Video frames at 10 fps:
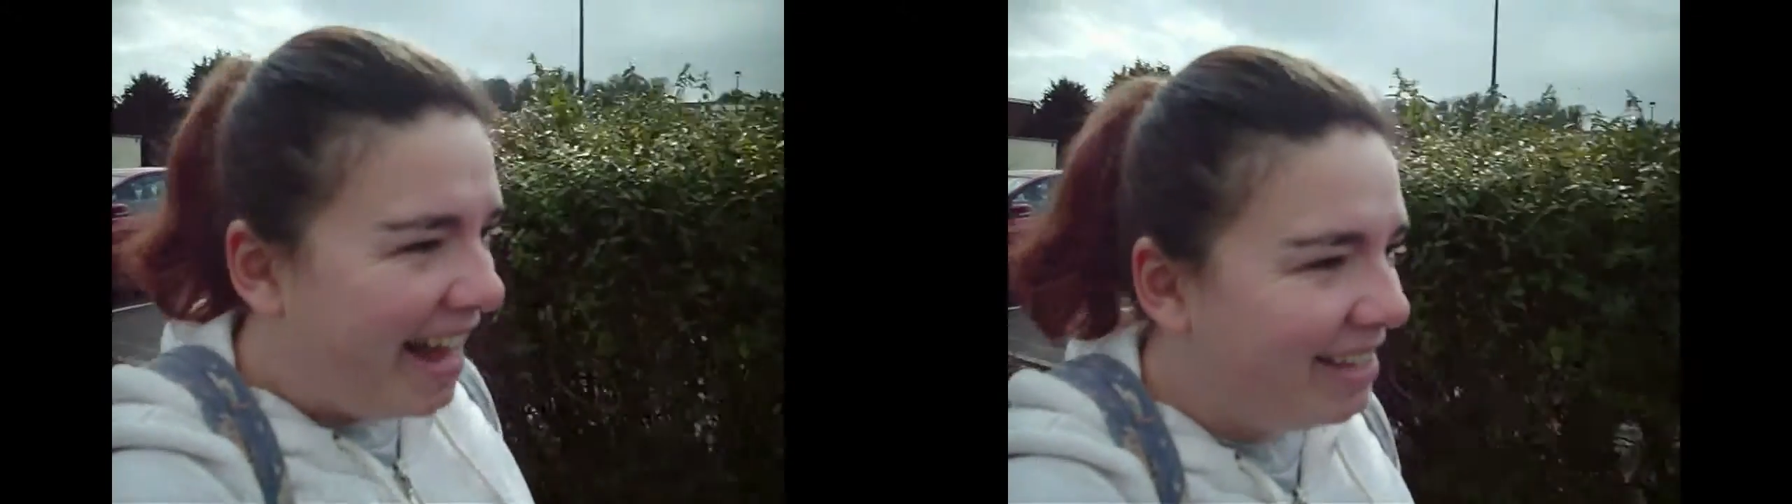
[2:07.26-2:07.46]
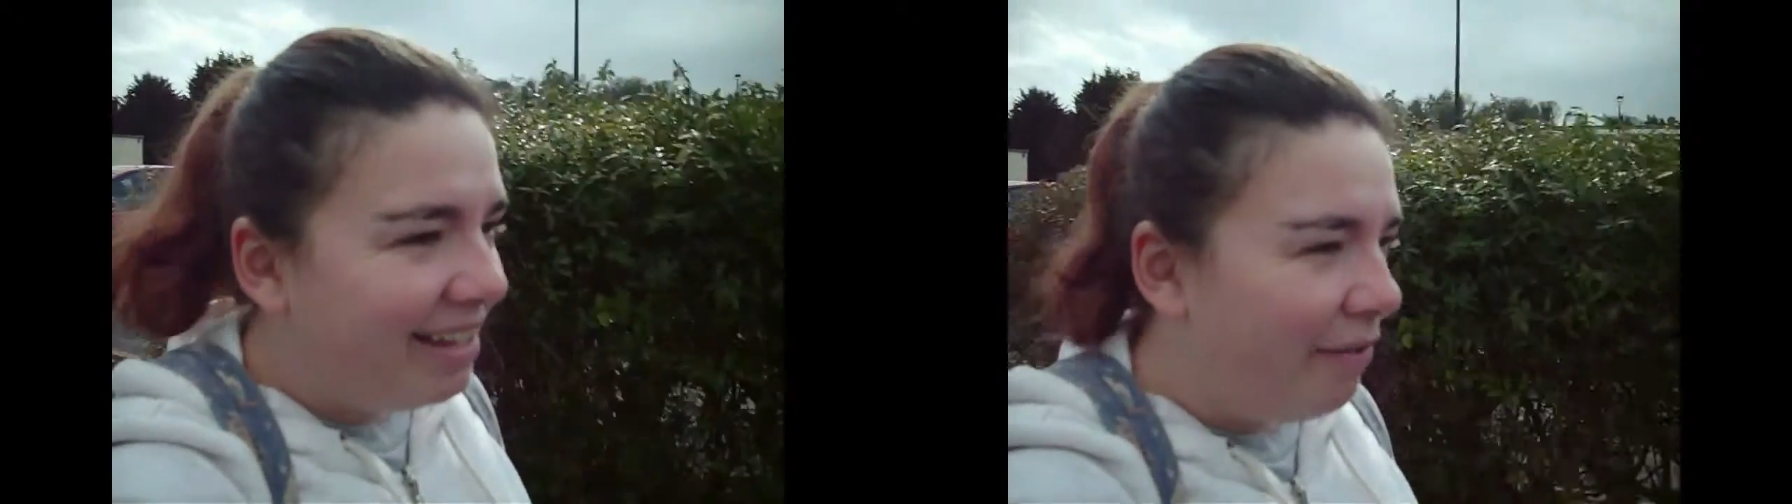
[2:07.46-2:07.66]

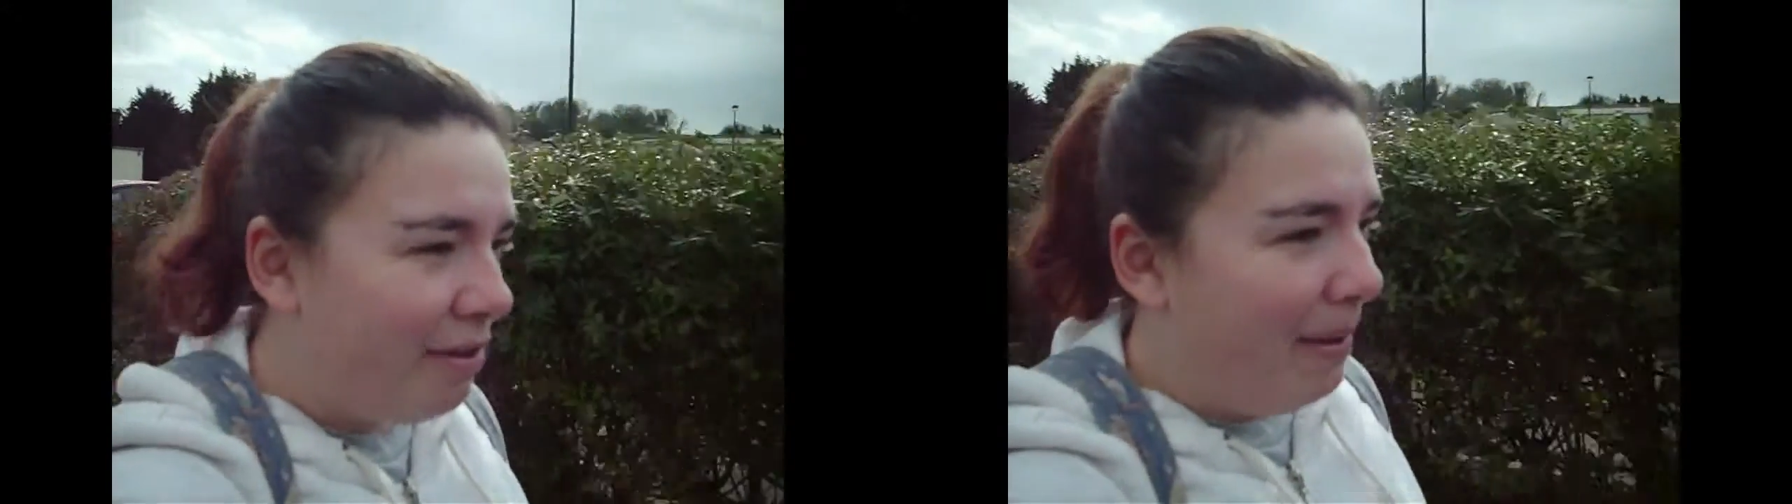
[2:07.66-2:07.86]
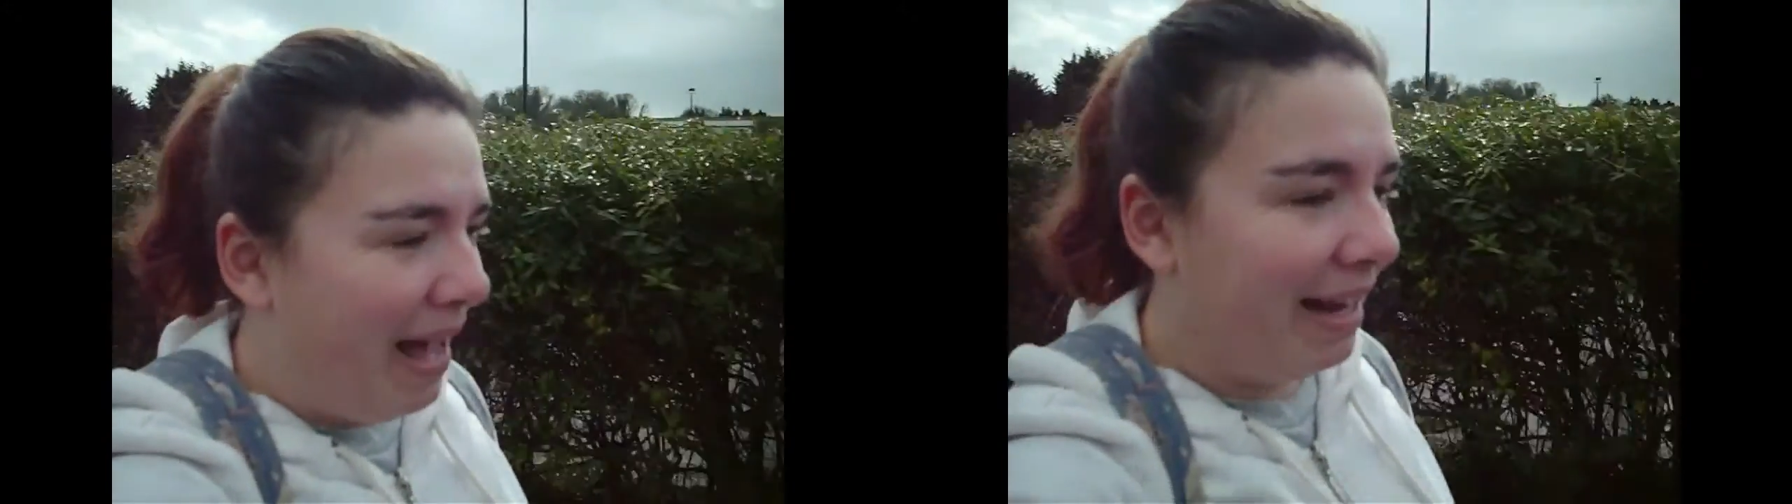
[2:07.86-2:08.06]
it's
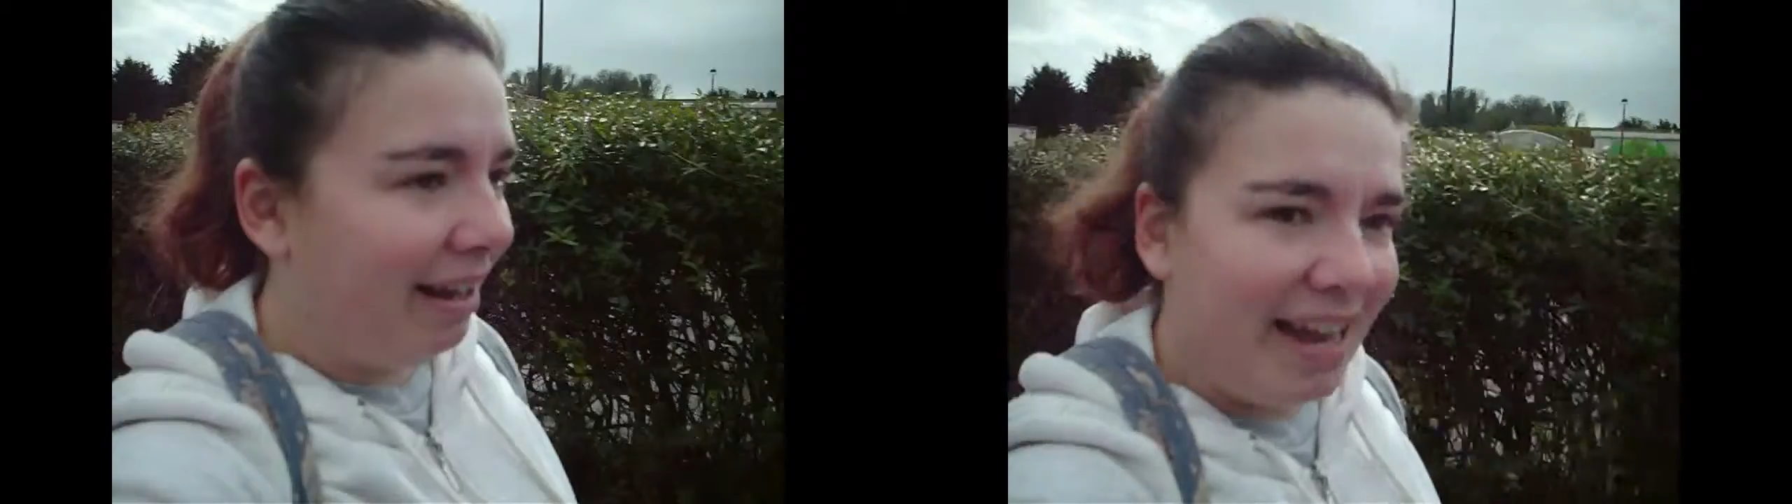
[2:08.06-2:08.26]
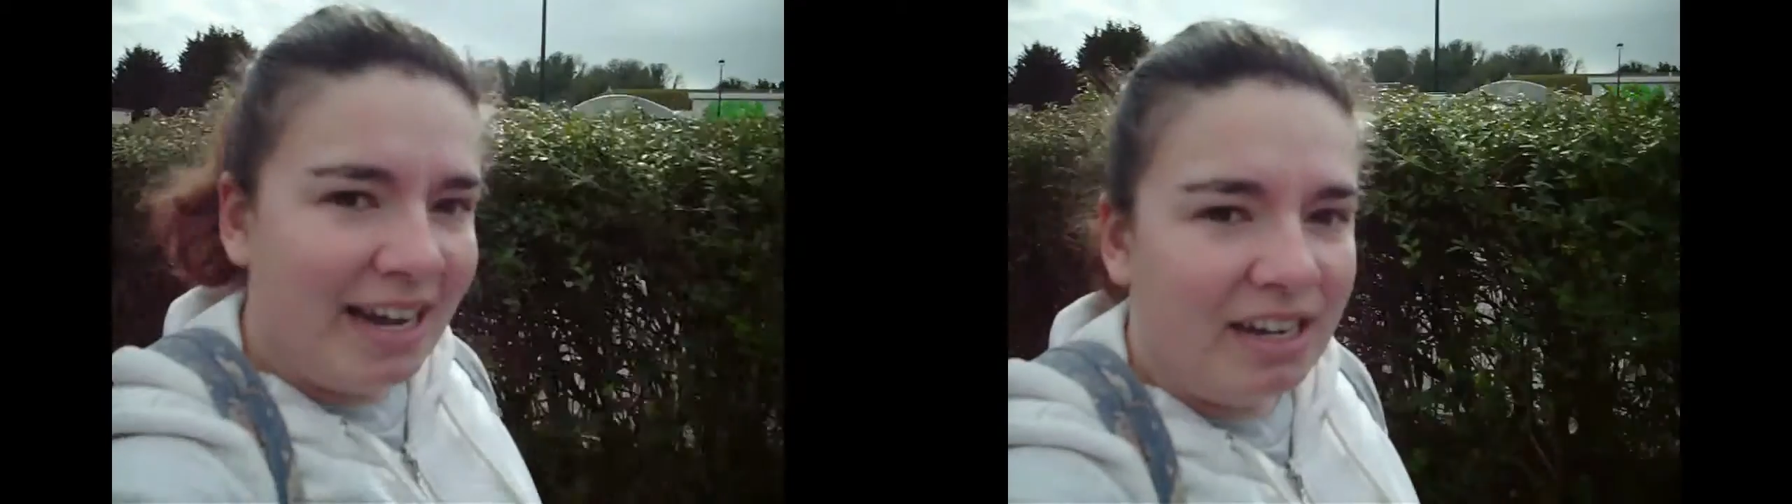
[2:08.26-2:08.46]
nothing
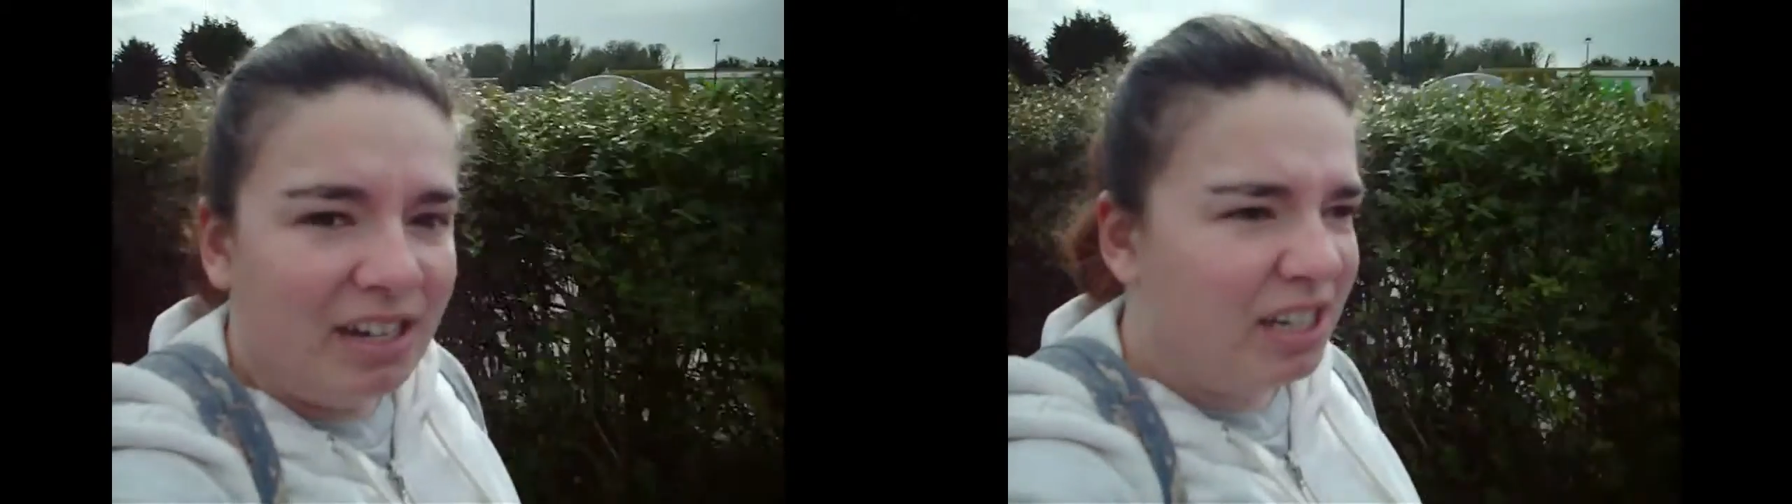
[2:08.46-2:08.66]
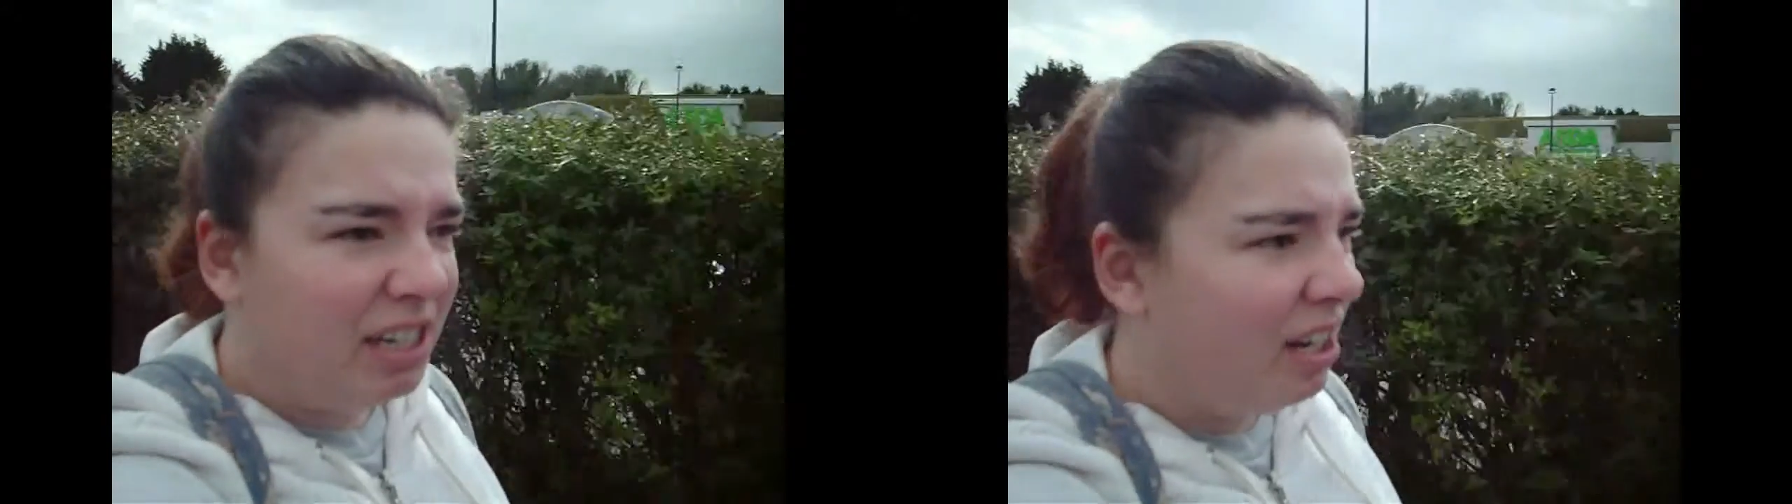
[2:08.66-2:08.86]
bad. Like
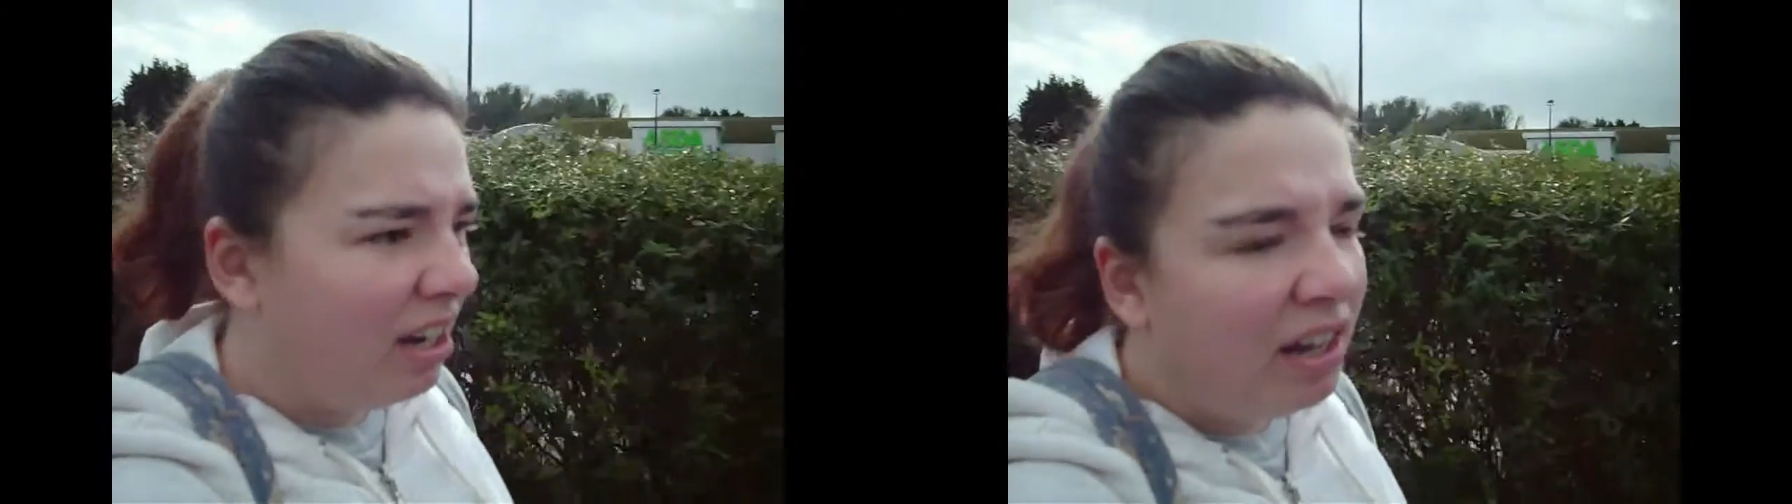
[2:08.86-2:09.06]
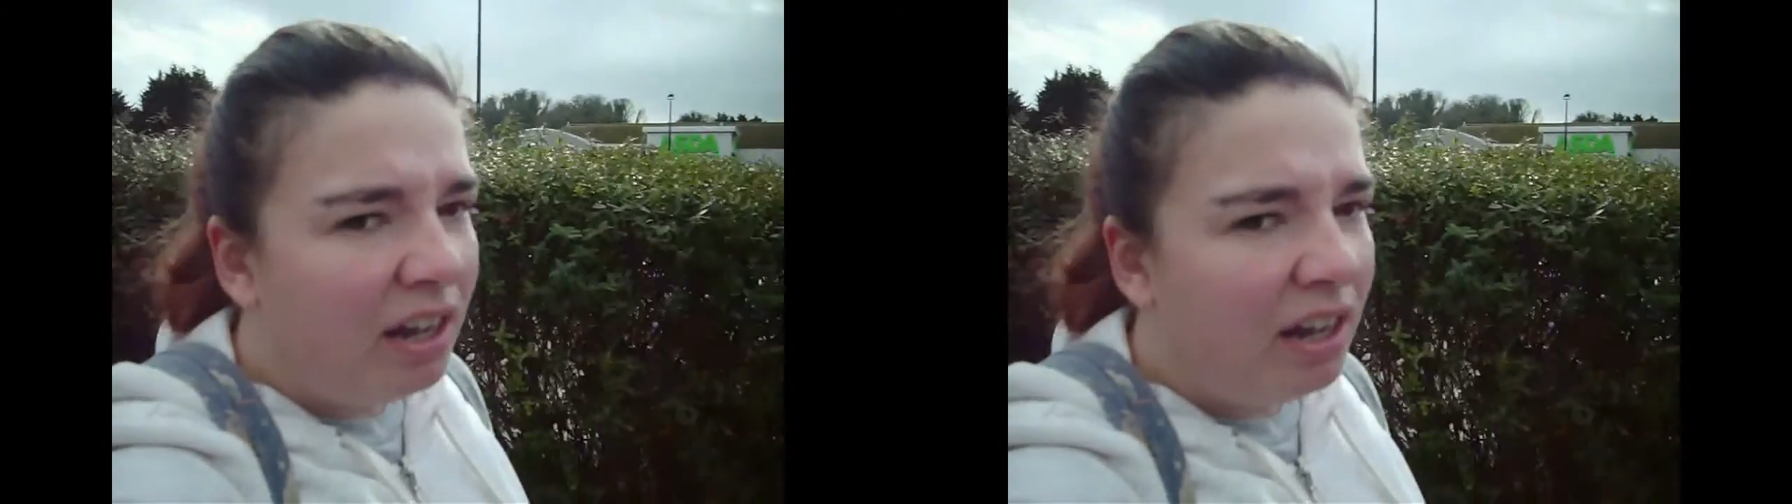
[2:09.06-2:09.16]
you just